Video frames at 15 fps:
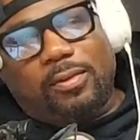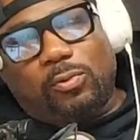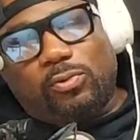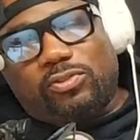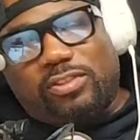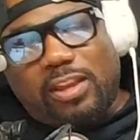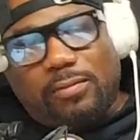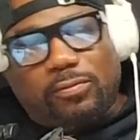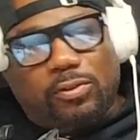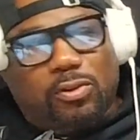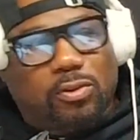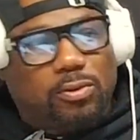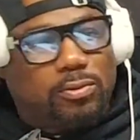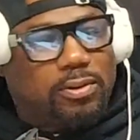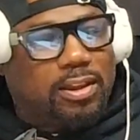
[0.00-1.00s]
was
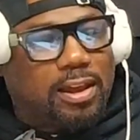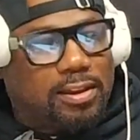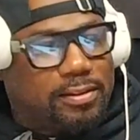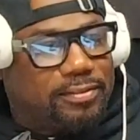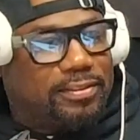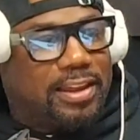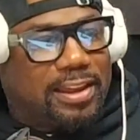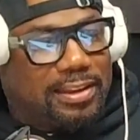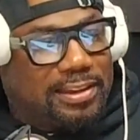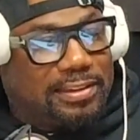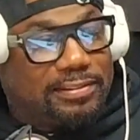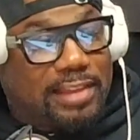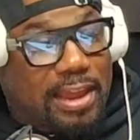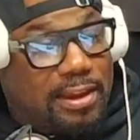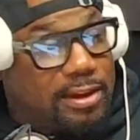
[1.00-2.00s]
difficult understanding
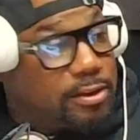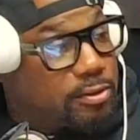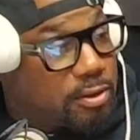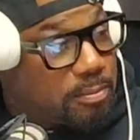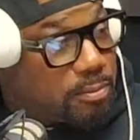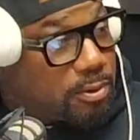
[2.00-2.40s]
he's not here no more.